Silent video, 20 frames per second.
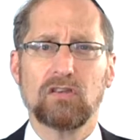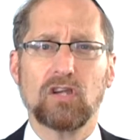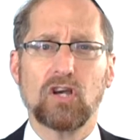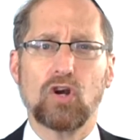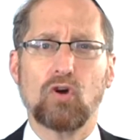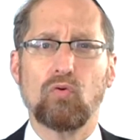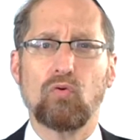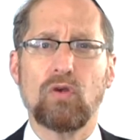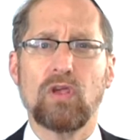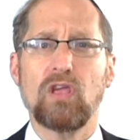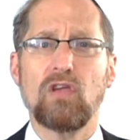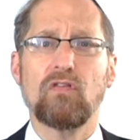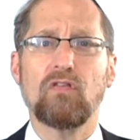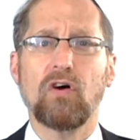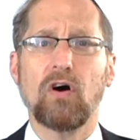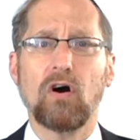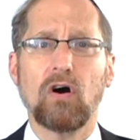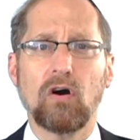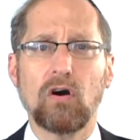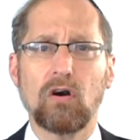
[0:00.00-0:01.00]
to grieve
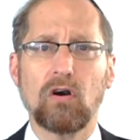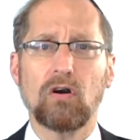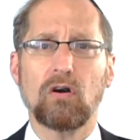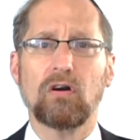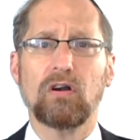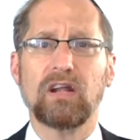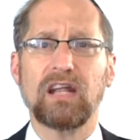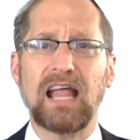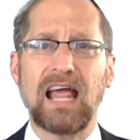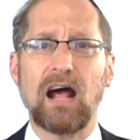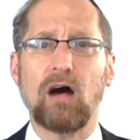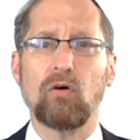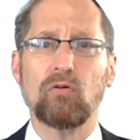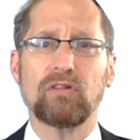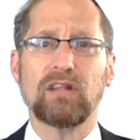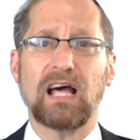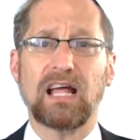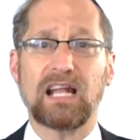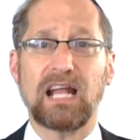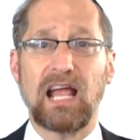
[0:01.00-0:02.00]
her now
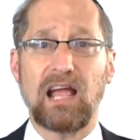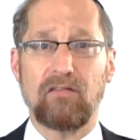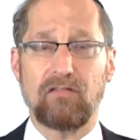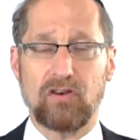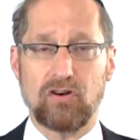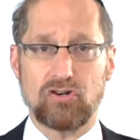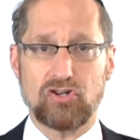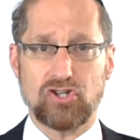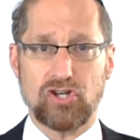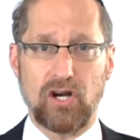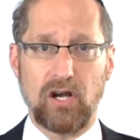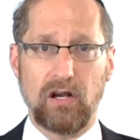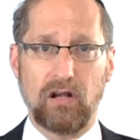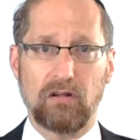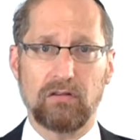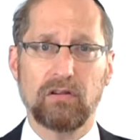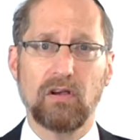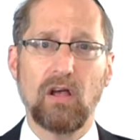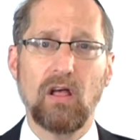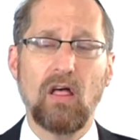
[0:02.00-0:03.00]
not having her
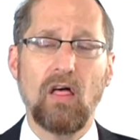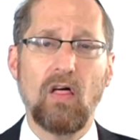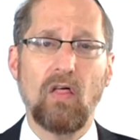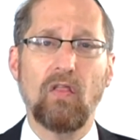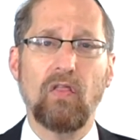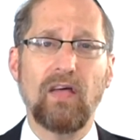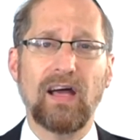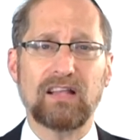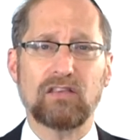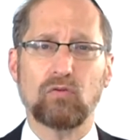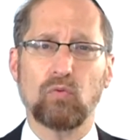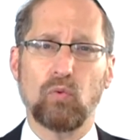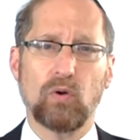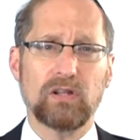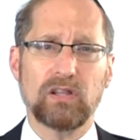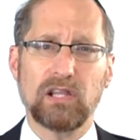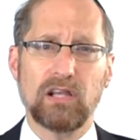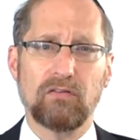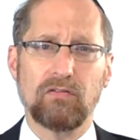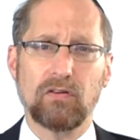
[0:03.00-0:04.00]
child. That's
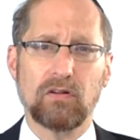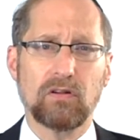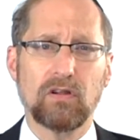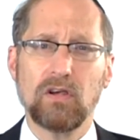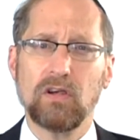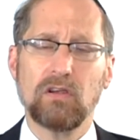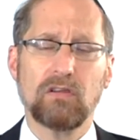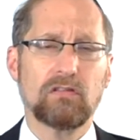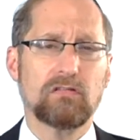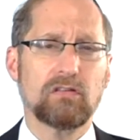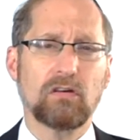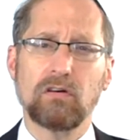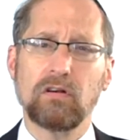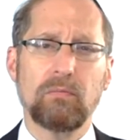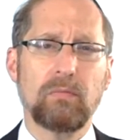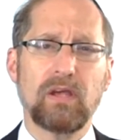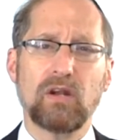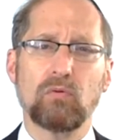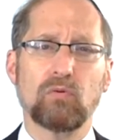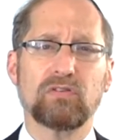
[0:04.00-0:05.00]
one level. Sara
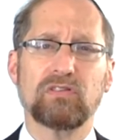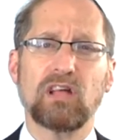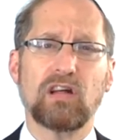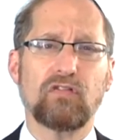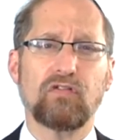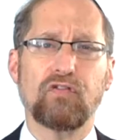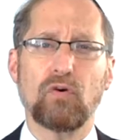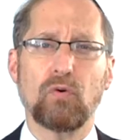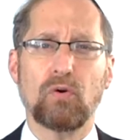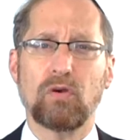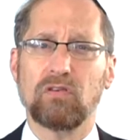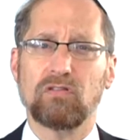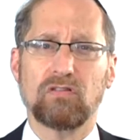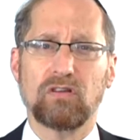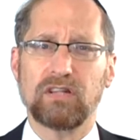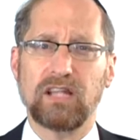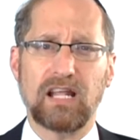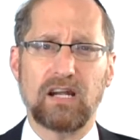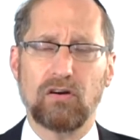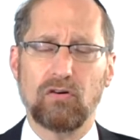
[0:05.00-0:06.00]
Imenu was not focused
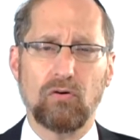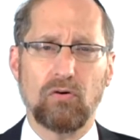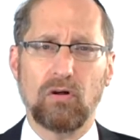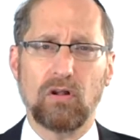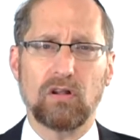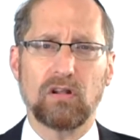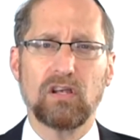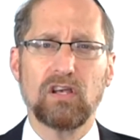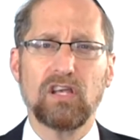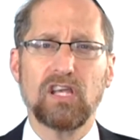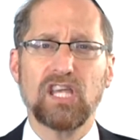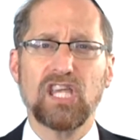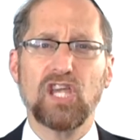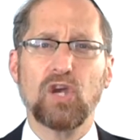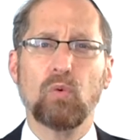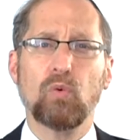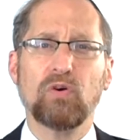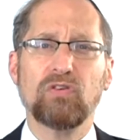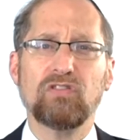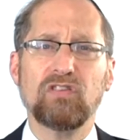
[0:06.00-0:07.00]
on that at all.
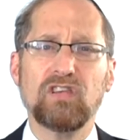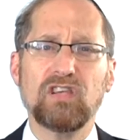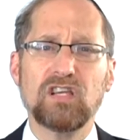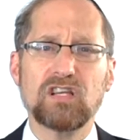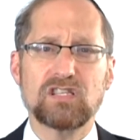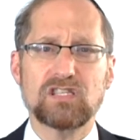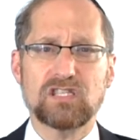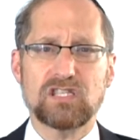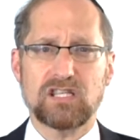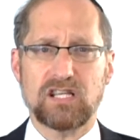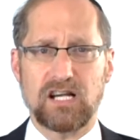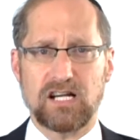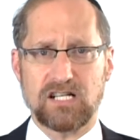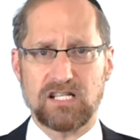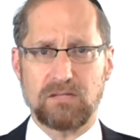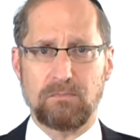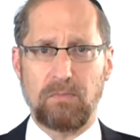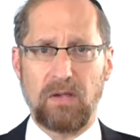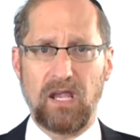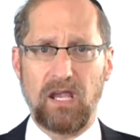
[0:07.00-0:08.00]
It was
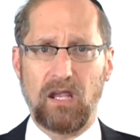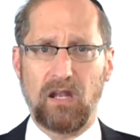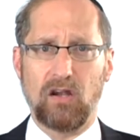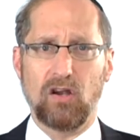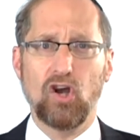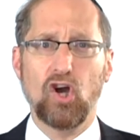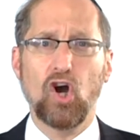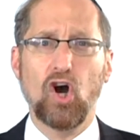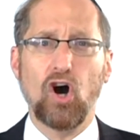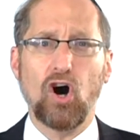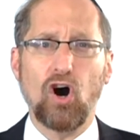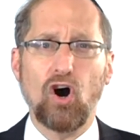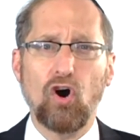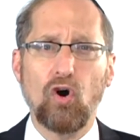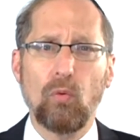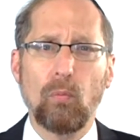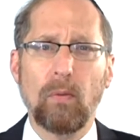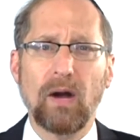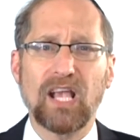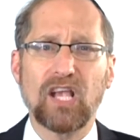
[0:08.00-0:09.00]
Yitzchak's pain.
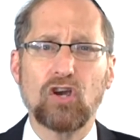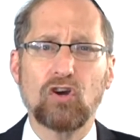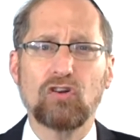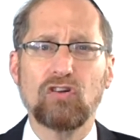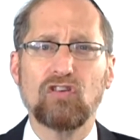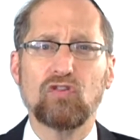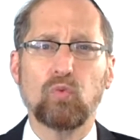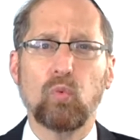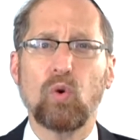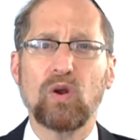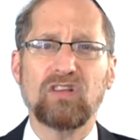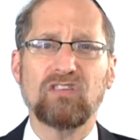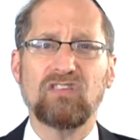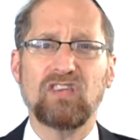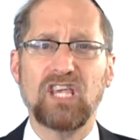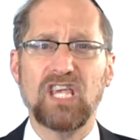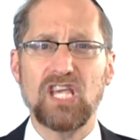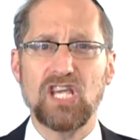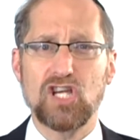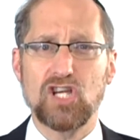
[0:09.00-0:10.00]
Oh my goodness, what is
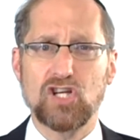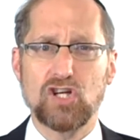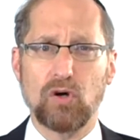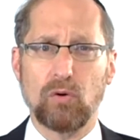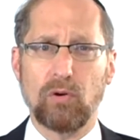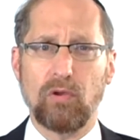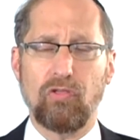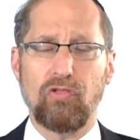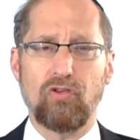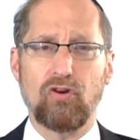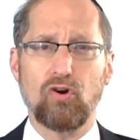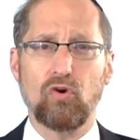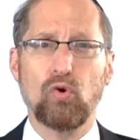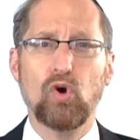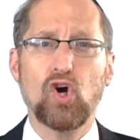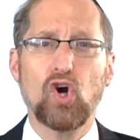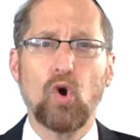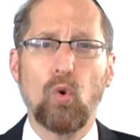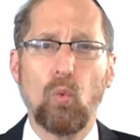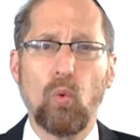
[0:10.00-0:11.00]
he going through?
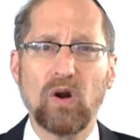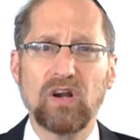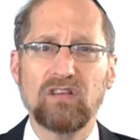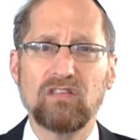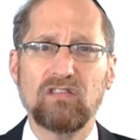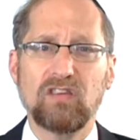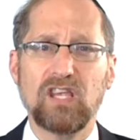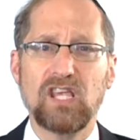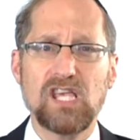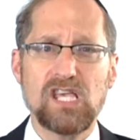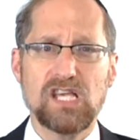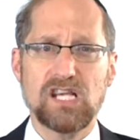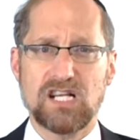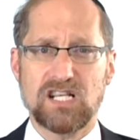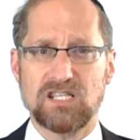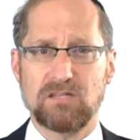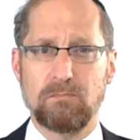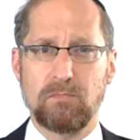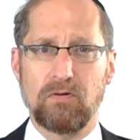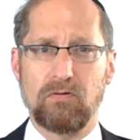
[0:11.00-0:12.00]
What is he
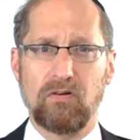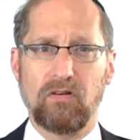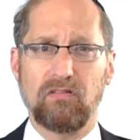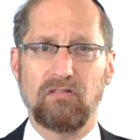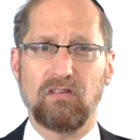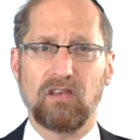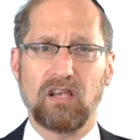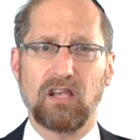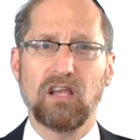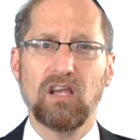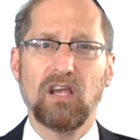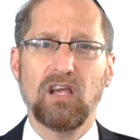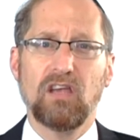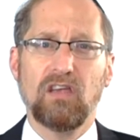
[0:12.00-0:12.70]
experiencing?